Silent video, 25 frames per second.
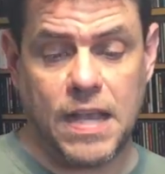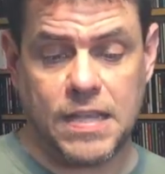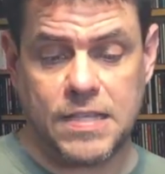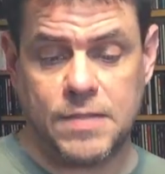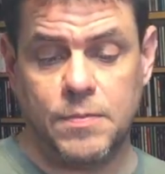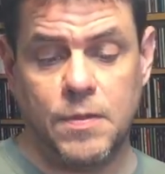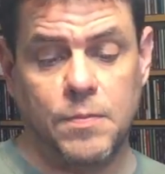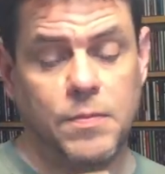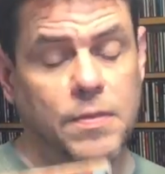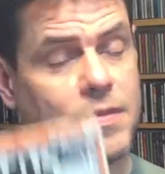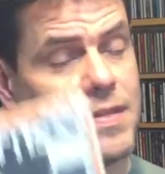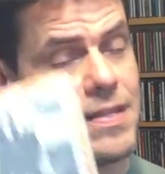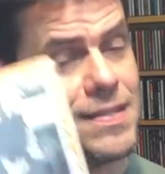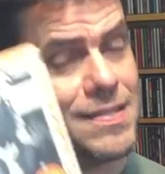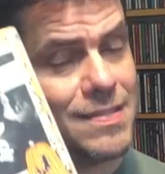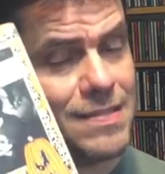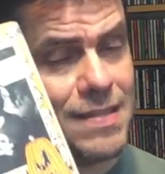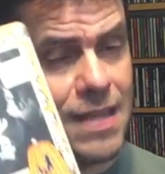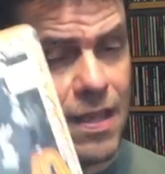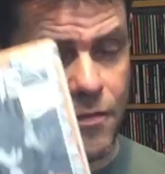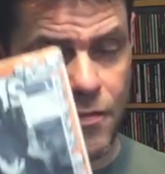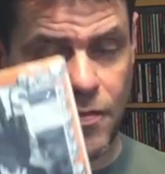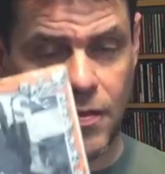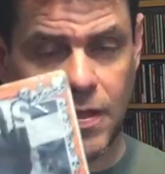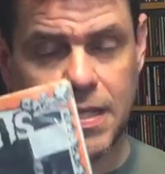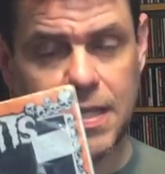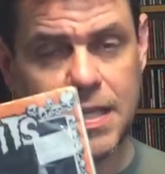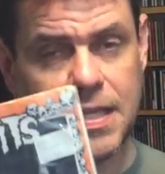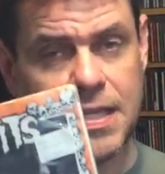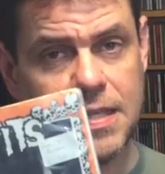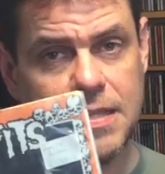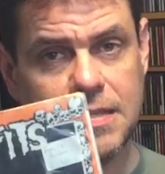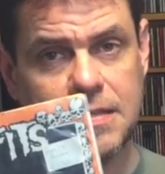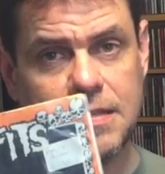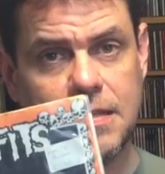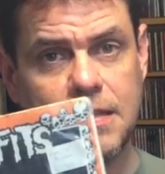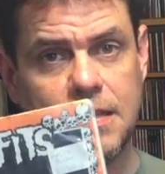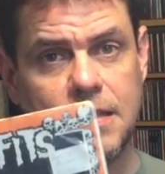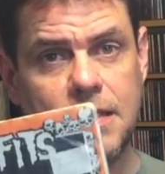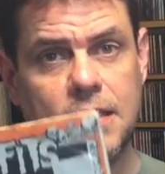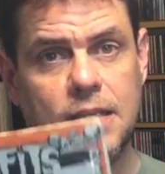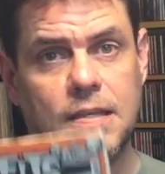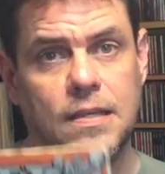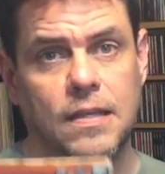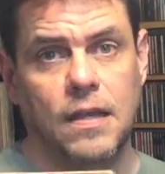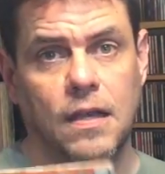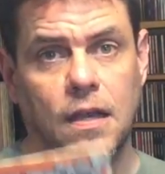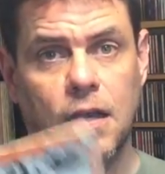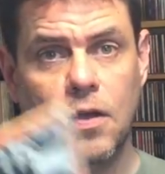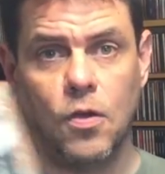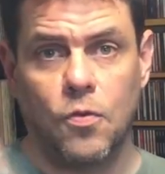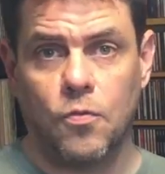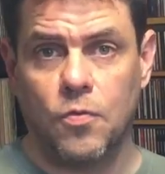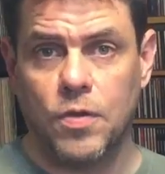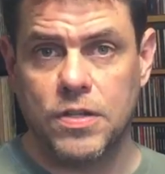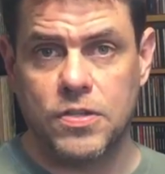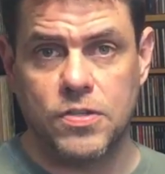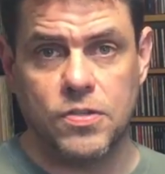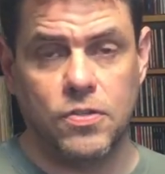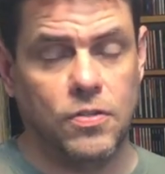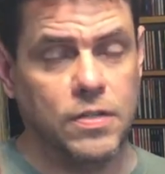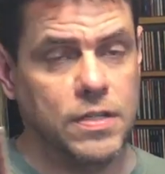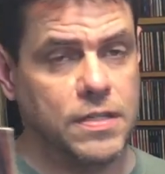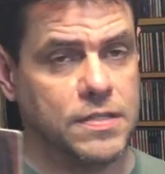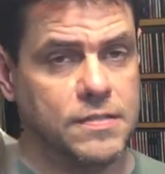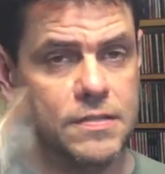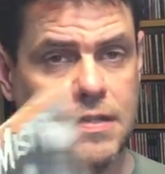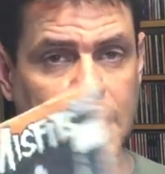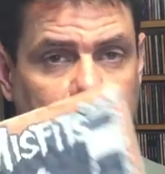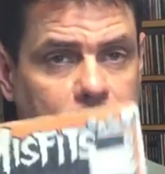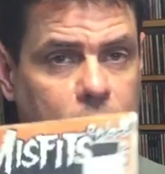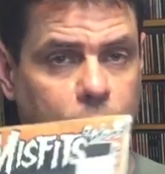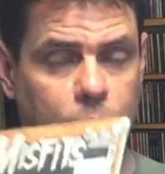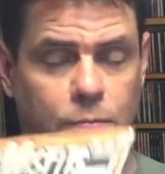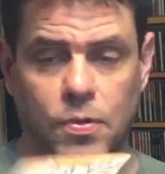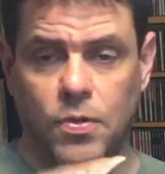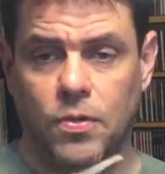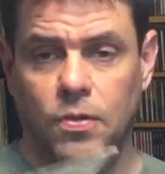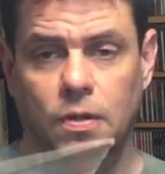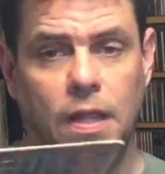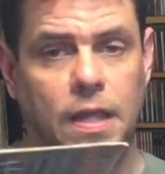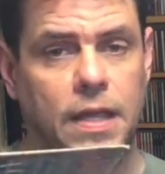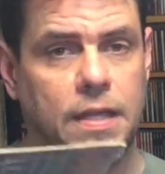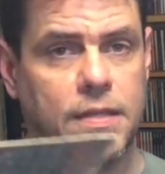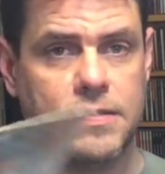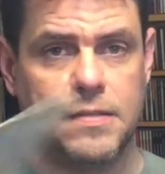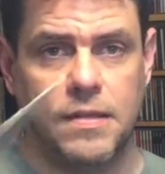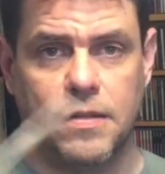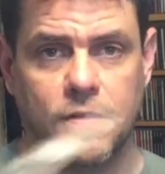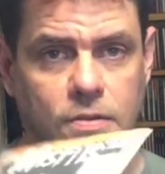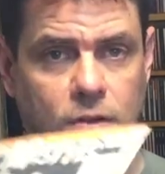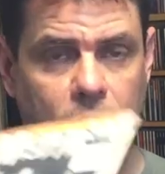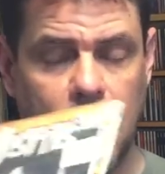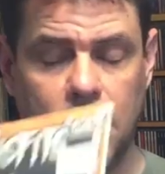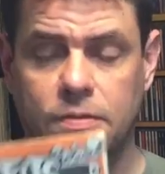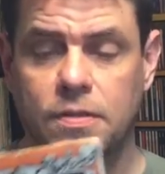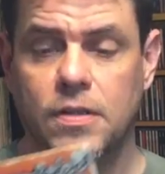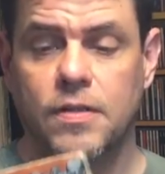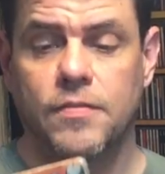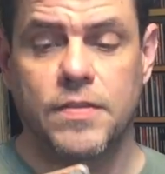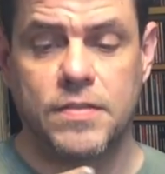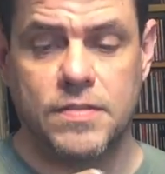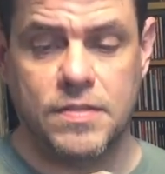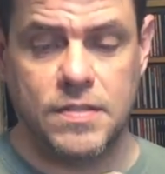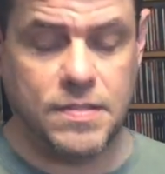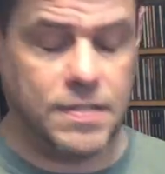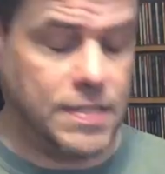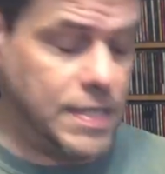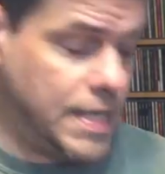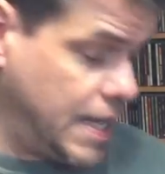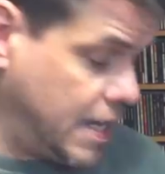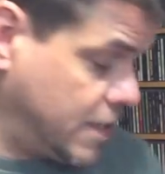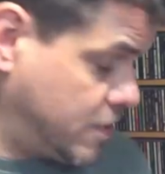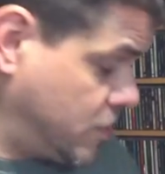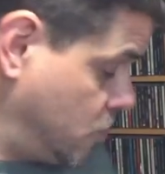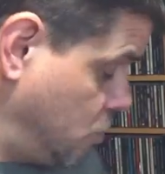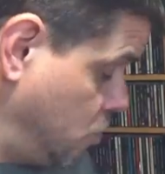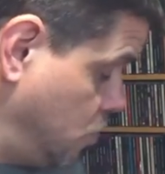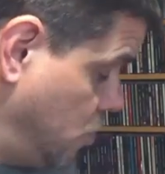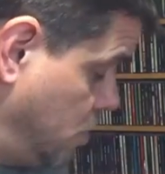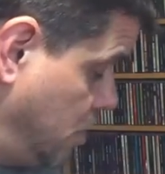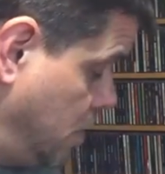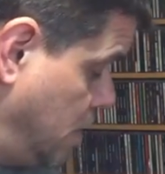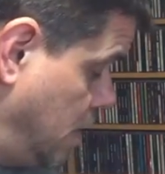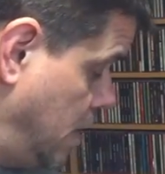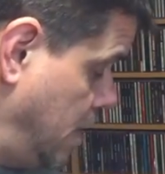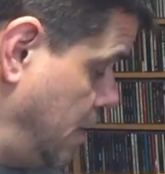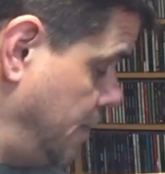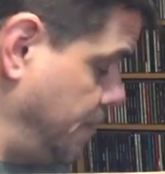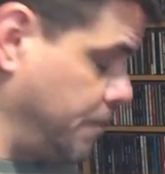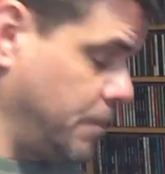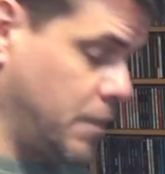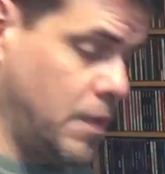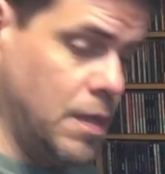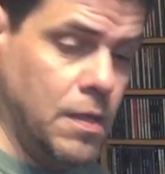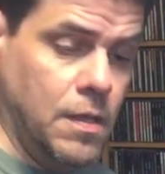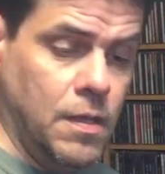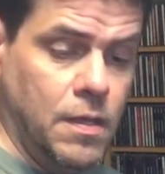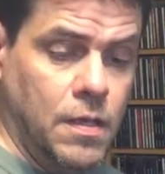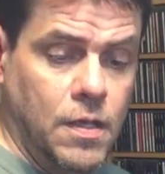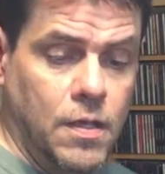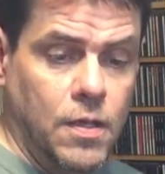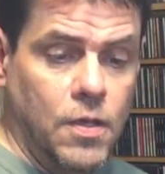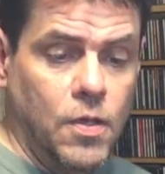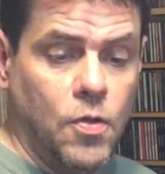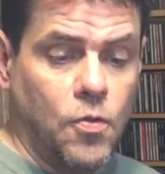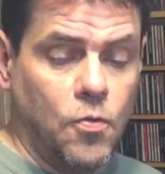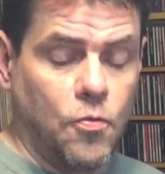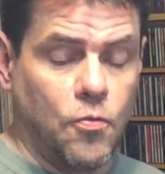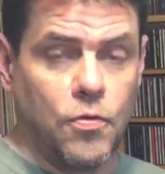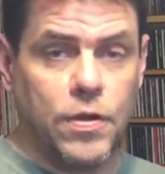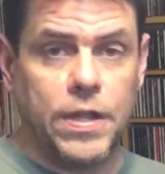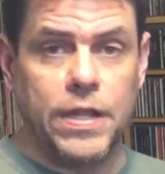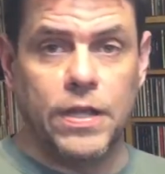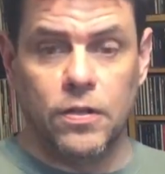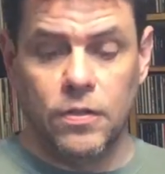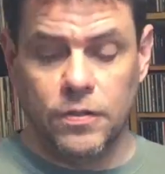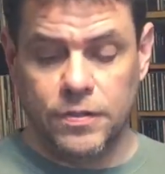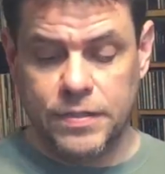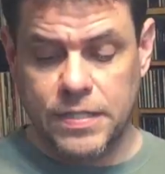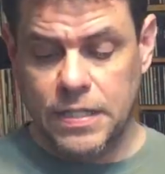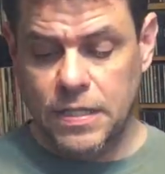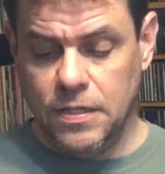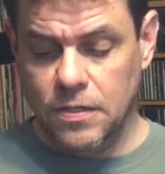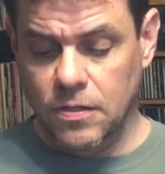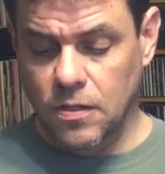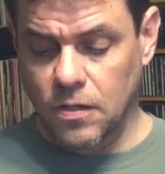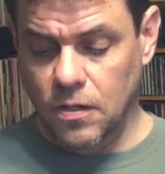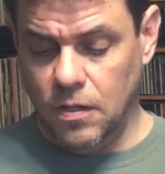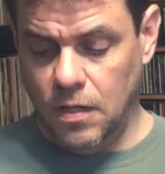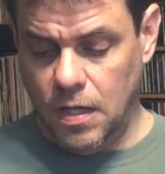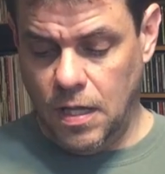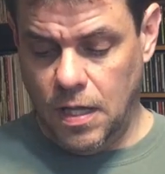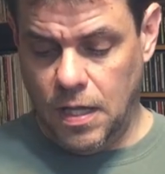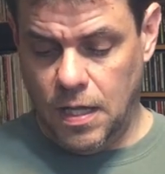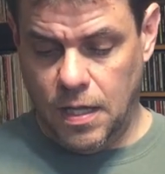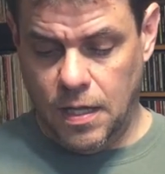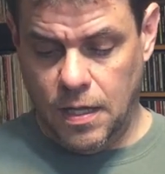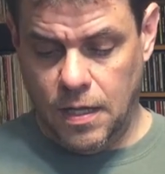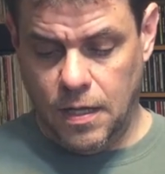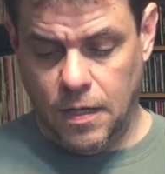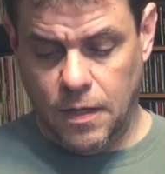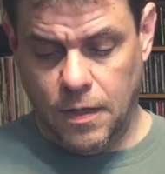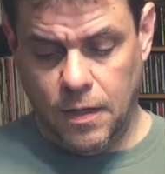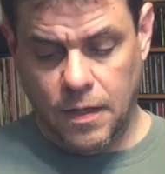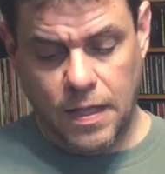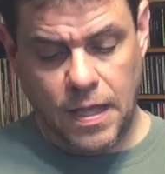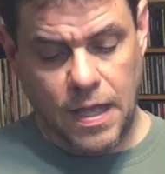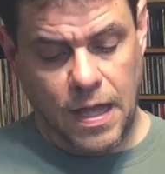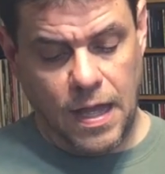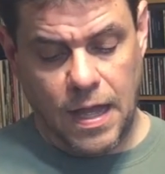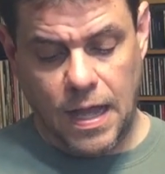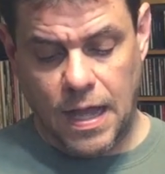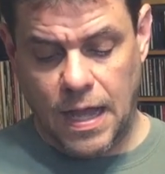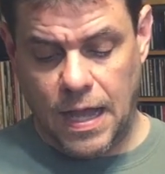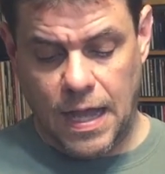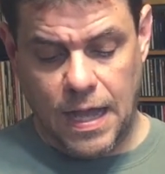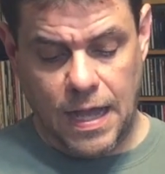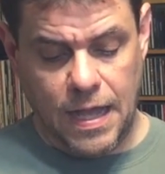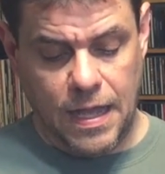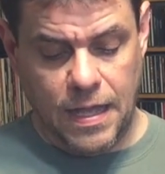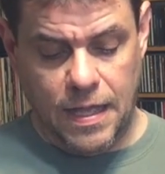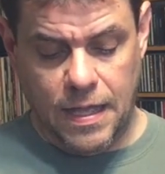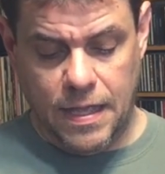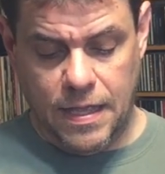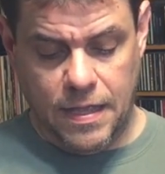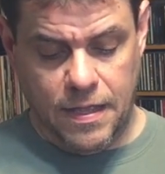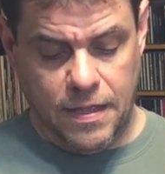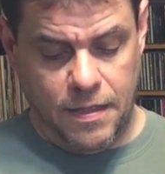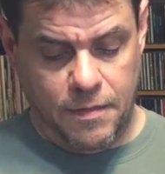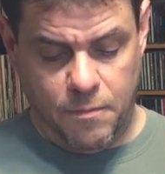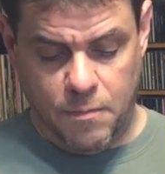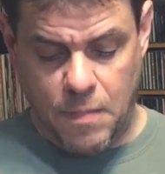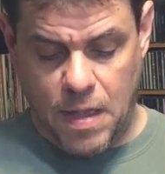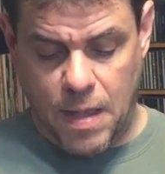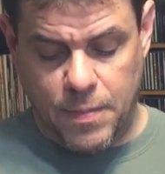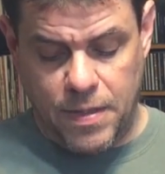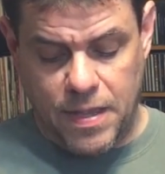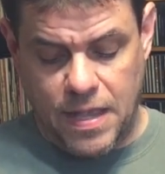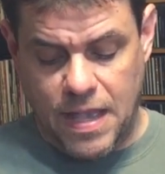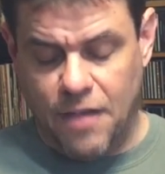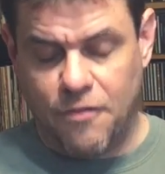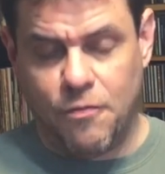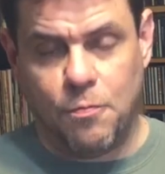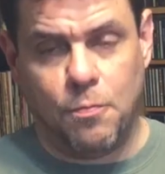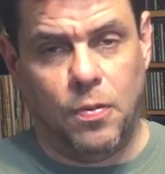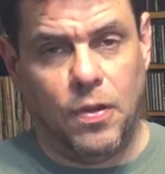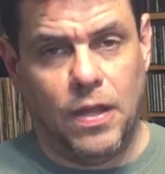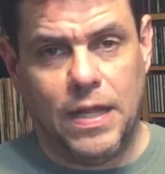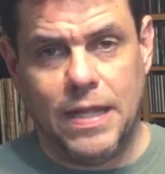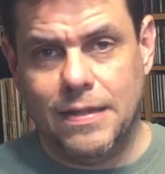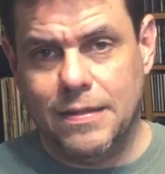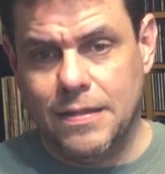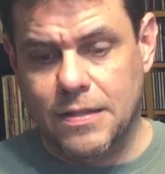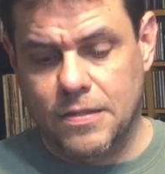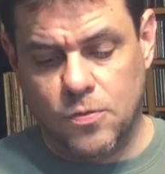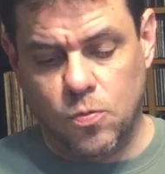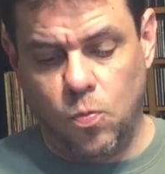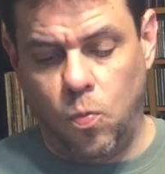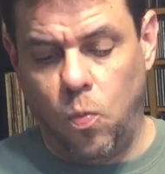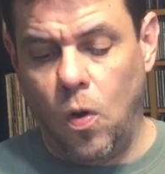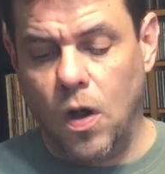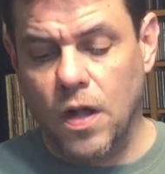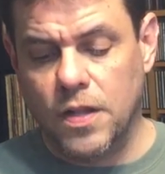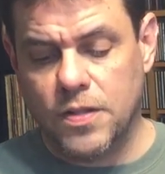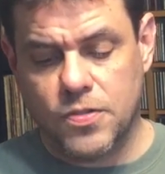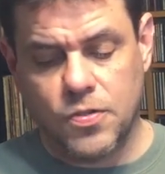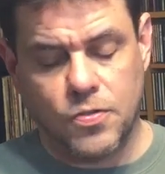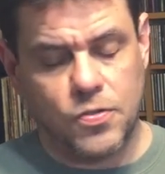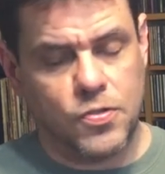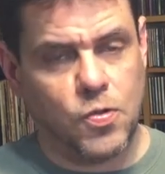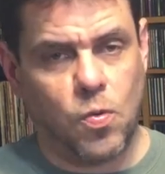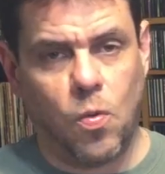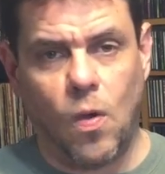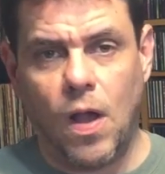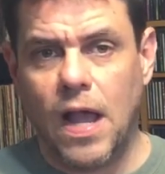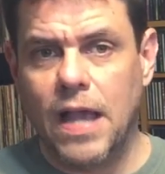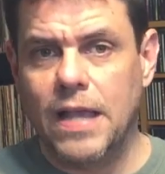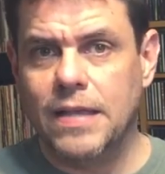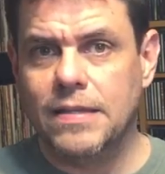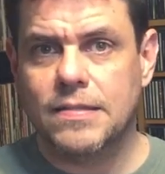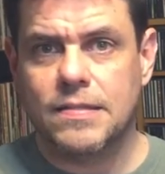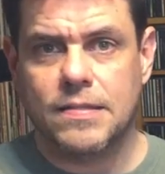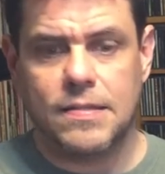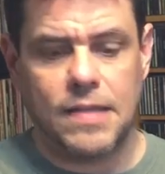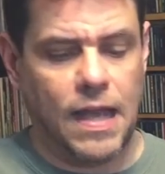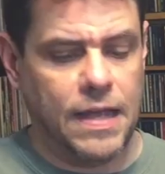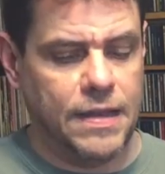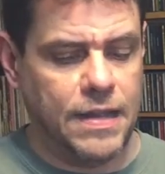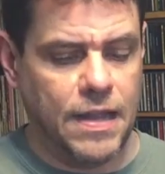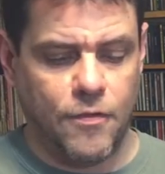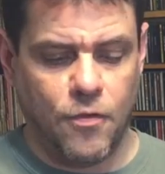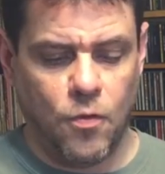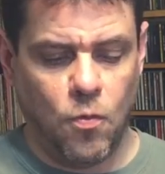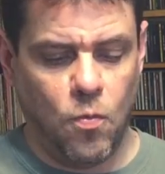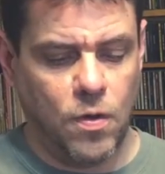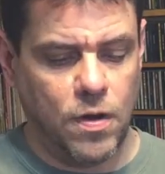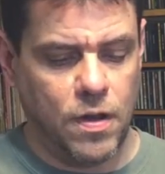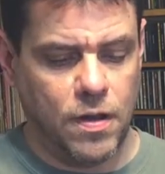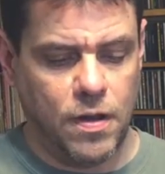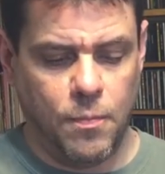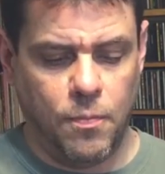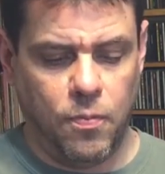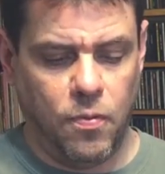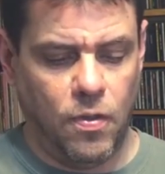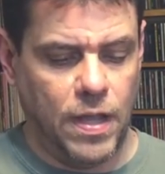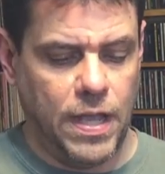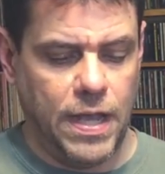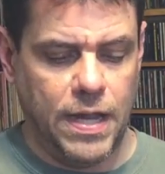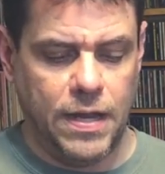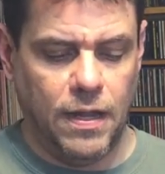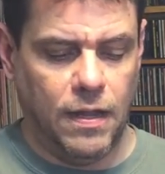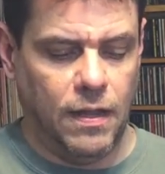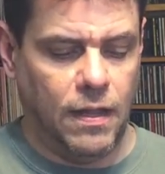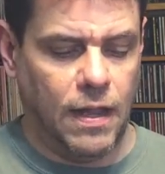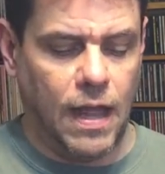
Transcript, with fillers: maximum, and this definitely is the uh, original. It's not the bootlegs that are out there. This is the actual uh, Real deal. Uh, I maybe have played this once or twice. I never wanted to play it